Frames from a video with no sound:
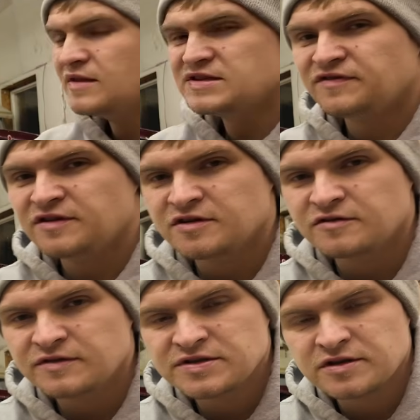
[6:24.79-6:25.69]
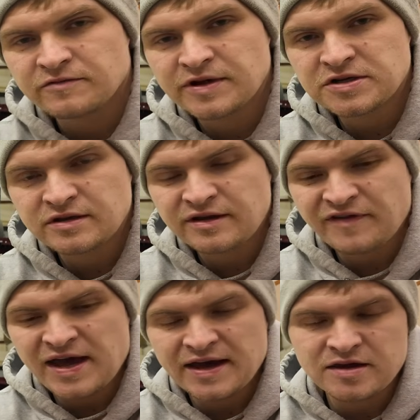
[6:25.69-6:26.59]
This vehicle was originally
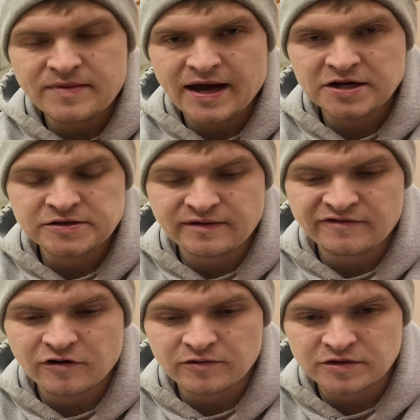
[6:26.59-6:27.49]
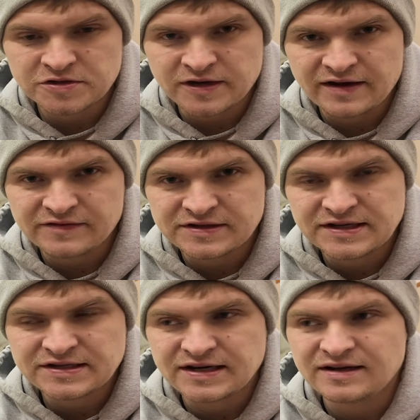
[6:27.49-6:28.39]
vacuum actuated 4-wheel drive, and
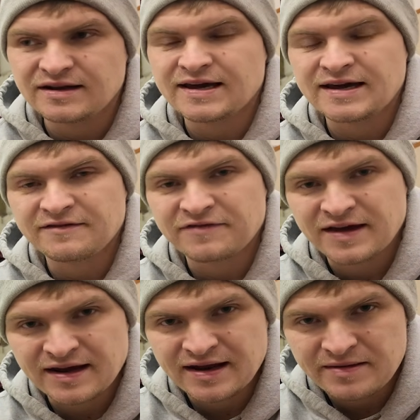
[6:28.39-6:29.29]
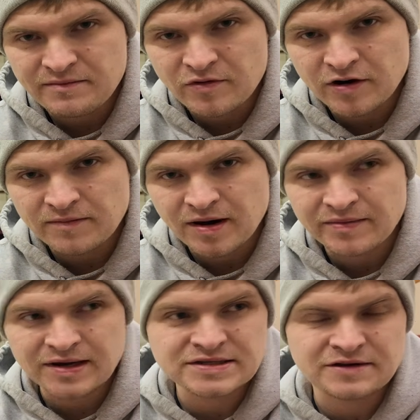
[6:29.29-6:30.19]
since I didn't have that anymore,
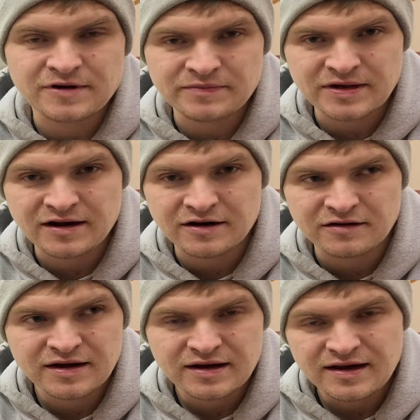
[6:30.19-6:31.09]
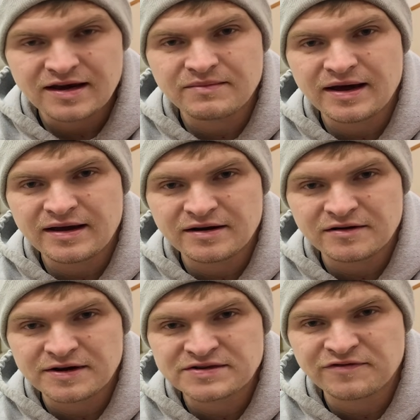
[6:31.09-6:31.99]
probably because I ripped it out in my
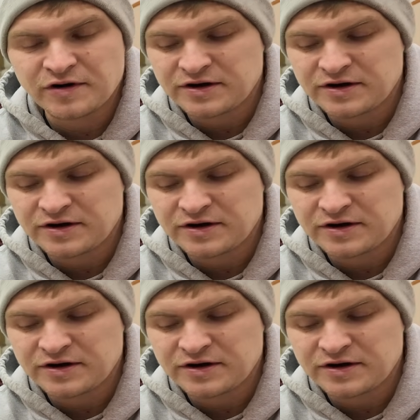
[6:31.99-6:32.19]
ignorance 4